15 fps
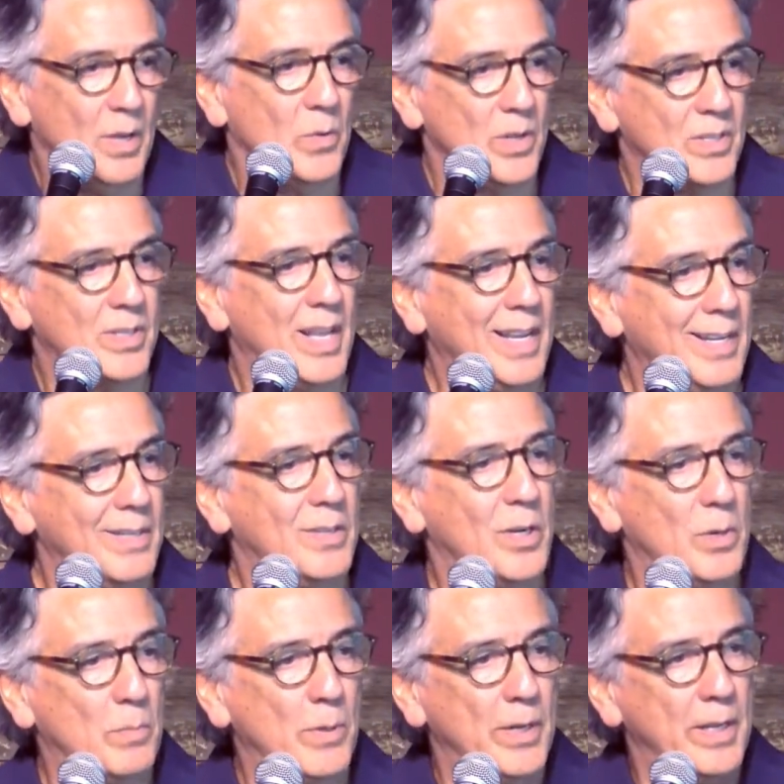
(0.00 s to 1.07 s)
which they
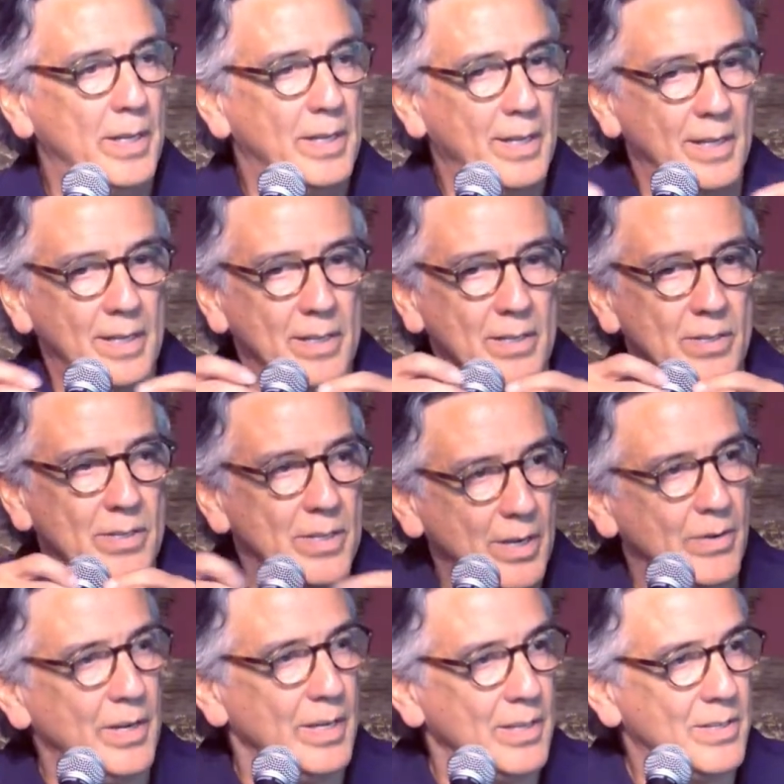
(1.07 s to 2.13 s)
interpreted in a
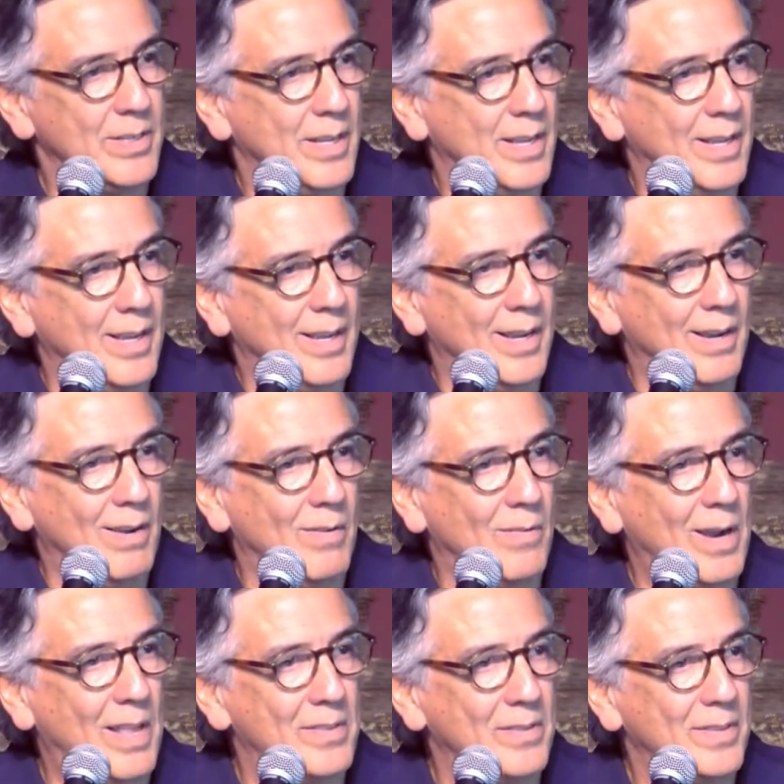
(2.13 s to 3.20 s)
series
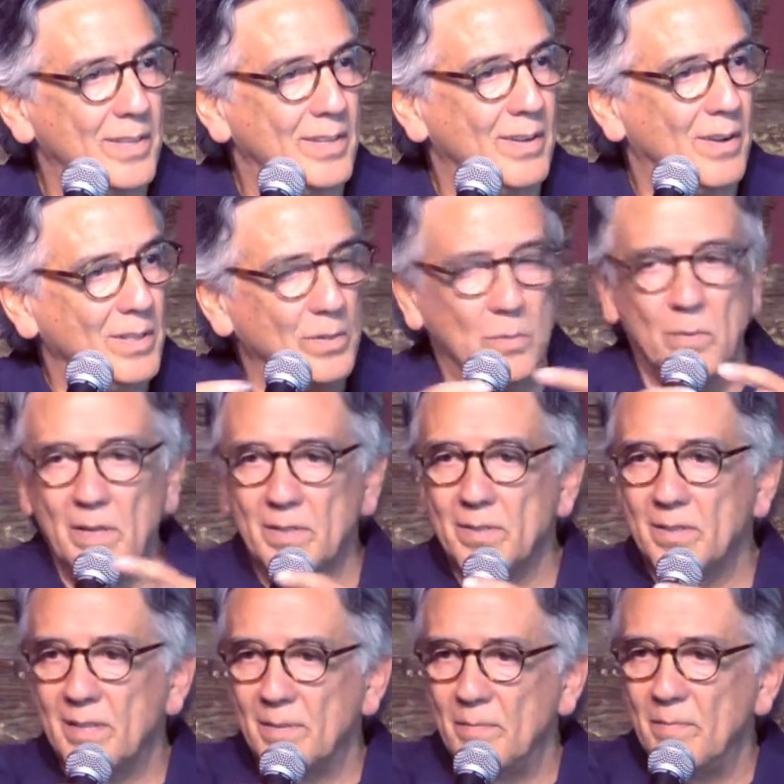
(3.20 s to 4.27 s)
rather than all at
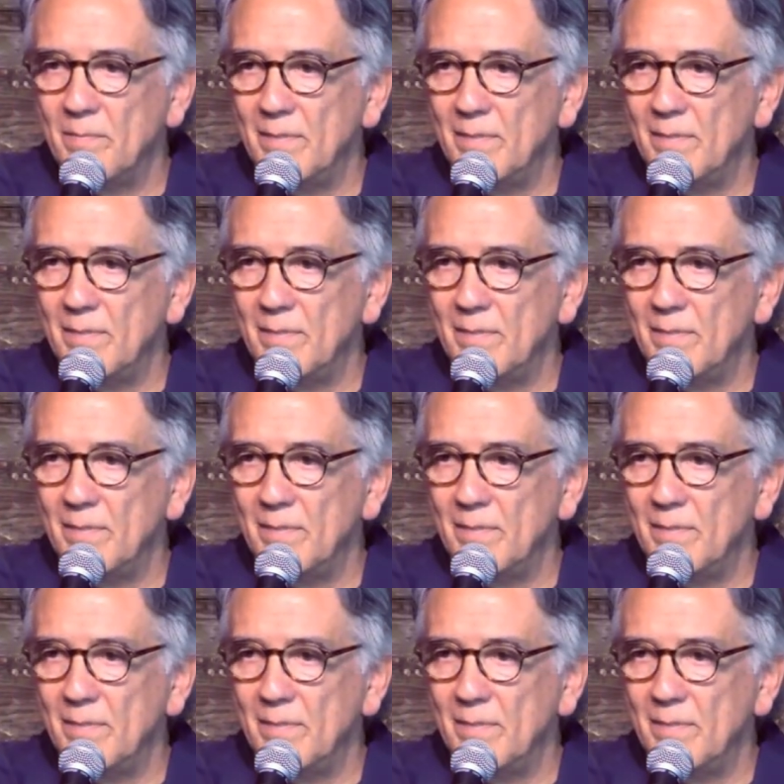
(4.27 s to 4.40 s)
once.